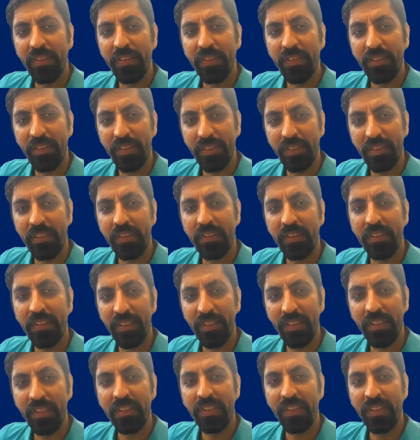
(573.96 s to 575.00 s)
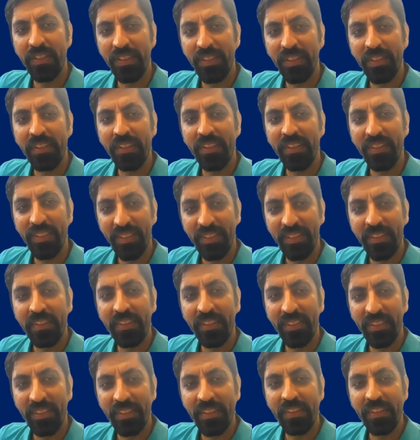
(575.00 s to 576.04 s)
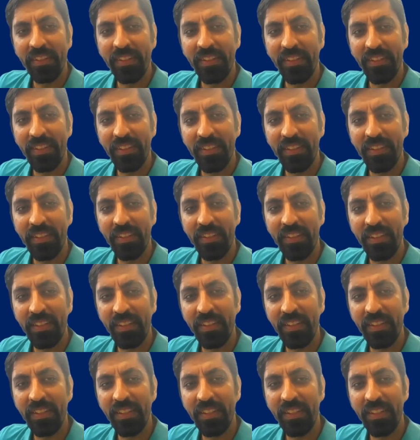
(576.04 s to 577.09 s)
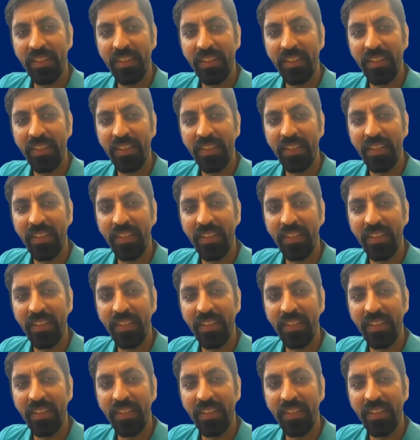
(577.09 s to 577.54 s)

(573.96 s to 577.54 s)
The person shown says nothing.